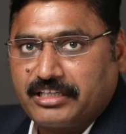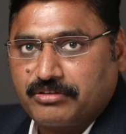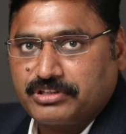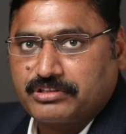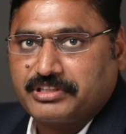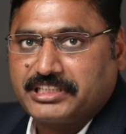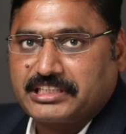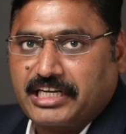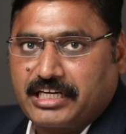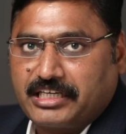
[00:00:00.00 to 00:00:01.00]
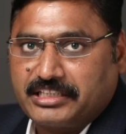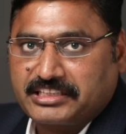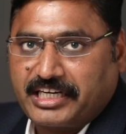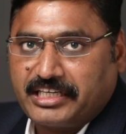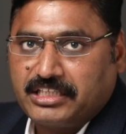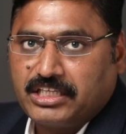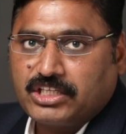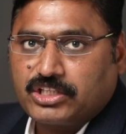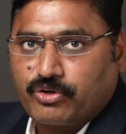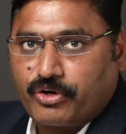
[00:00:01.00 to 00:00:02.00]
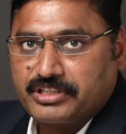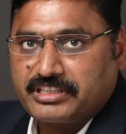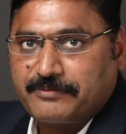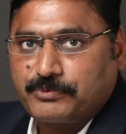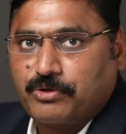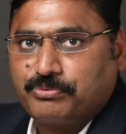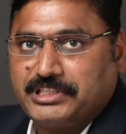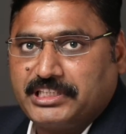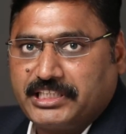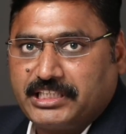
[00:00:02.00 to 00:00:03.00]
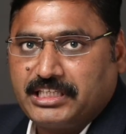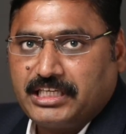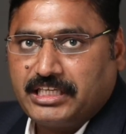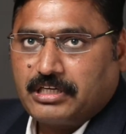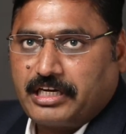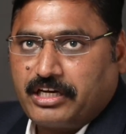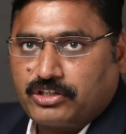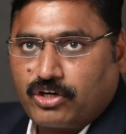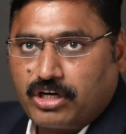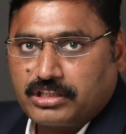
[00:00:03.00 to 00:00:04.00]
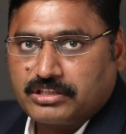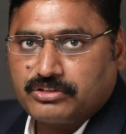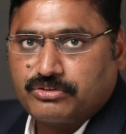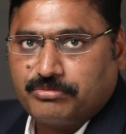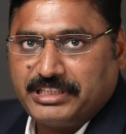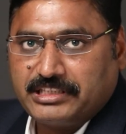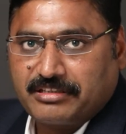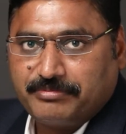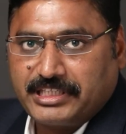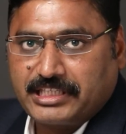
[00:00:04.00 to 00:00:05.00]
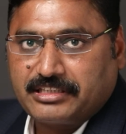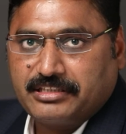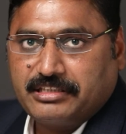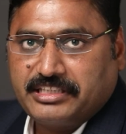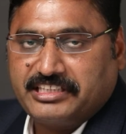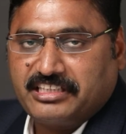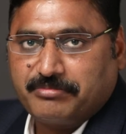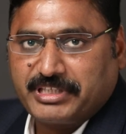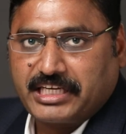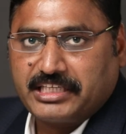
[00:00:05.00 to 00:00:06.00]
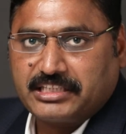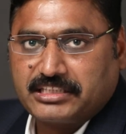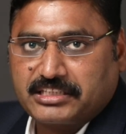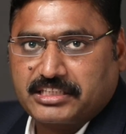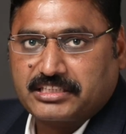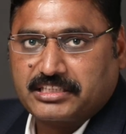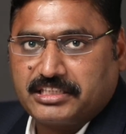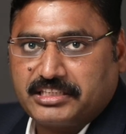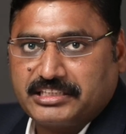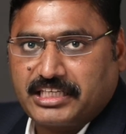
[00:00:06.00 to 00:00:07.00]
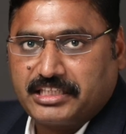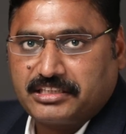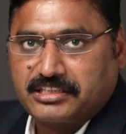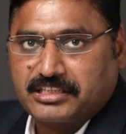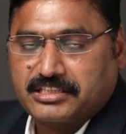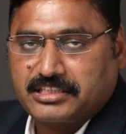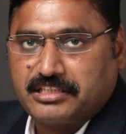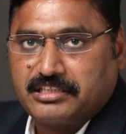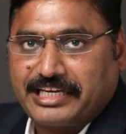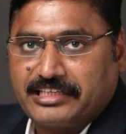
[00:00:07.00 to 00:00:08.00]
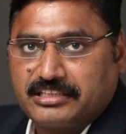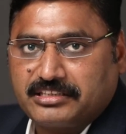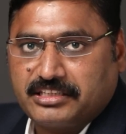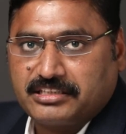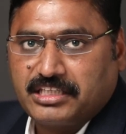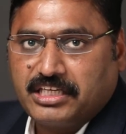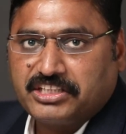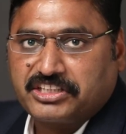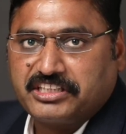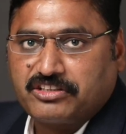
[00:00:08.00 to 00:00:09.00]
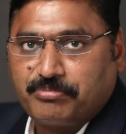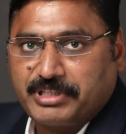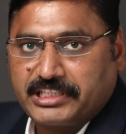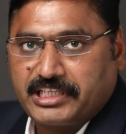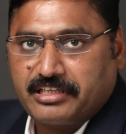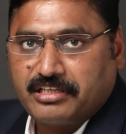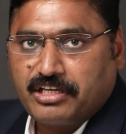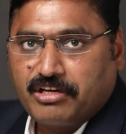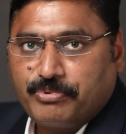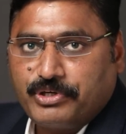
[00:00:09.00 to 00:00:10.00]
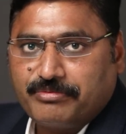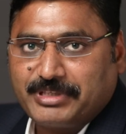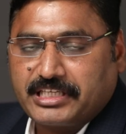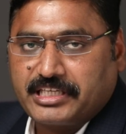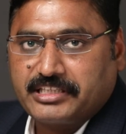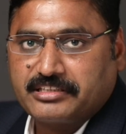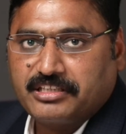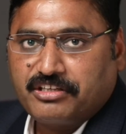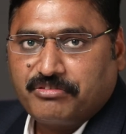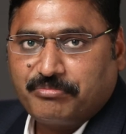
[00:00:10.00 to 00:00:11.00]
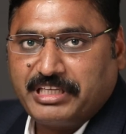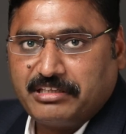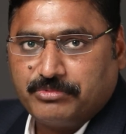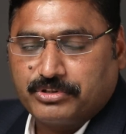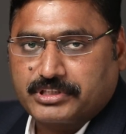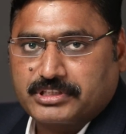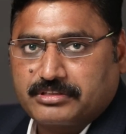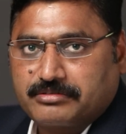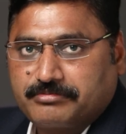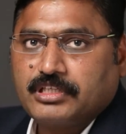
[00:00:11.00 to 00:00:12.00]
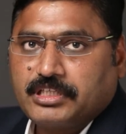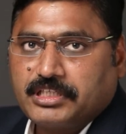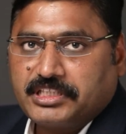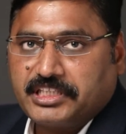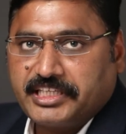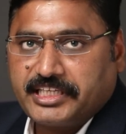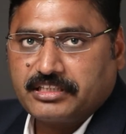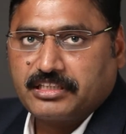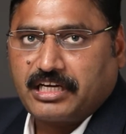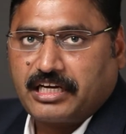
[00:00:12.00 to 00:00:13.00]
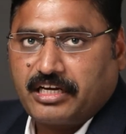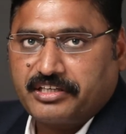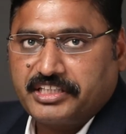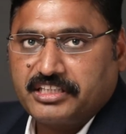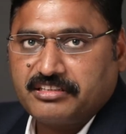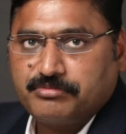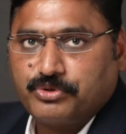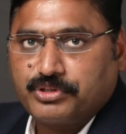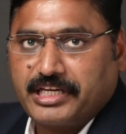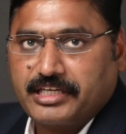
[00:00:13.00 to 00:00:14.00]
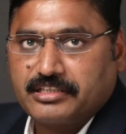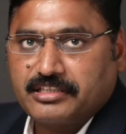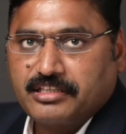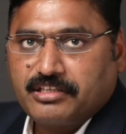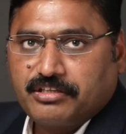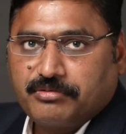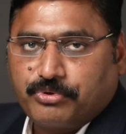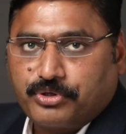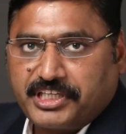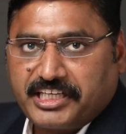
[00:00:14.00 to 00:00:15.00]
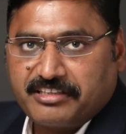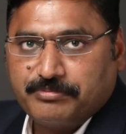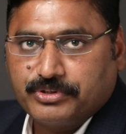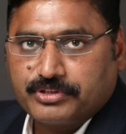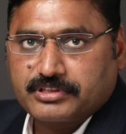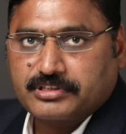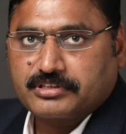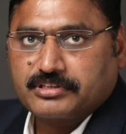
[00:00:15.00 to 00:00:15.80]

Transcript: kind of the students can understand the concept of engineering i have taught so many subjects engineering mechanics structural design structural analysis strength of material fluid mechanics many more till date i have written more than 48 books